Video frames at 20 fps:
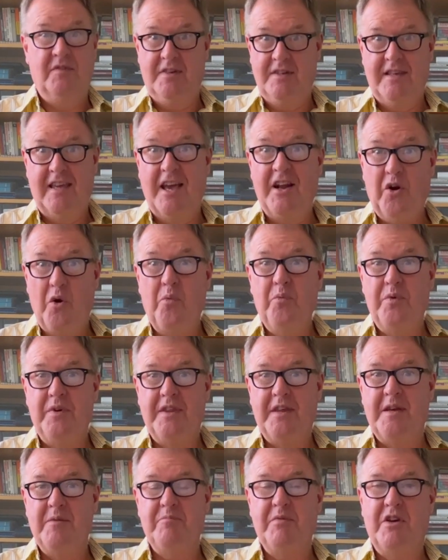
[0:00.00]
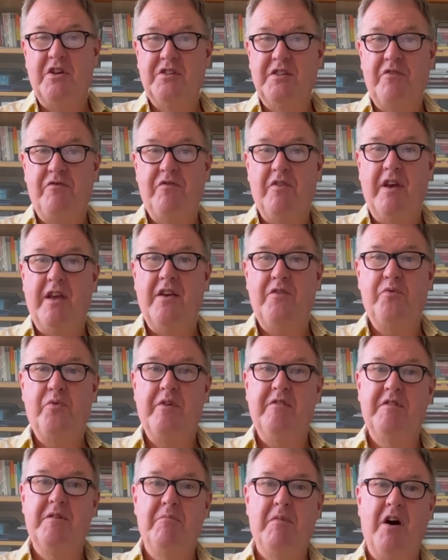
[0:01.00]
get on with it, because if we're
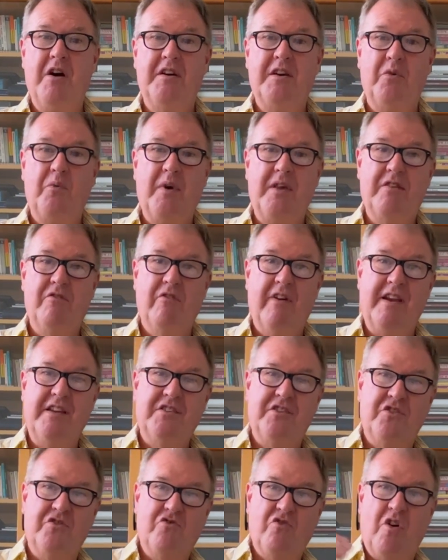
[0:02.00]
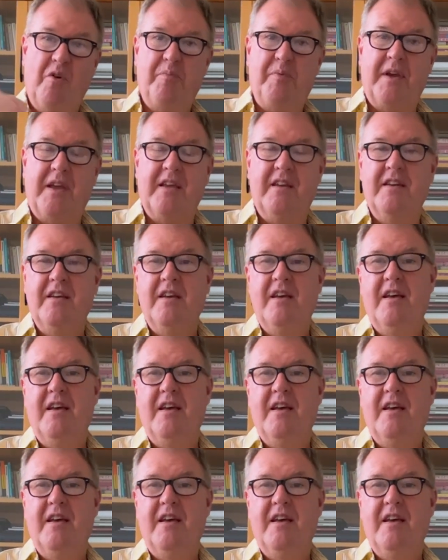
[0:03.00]
in a market where the rates are dropping,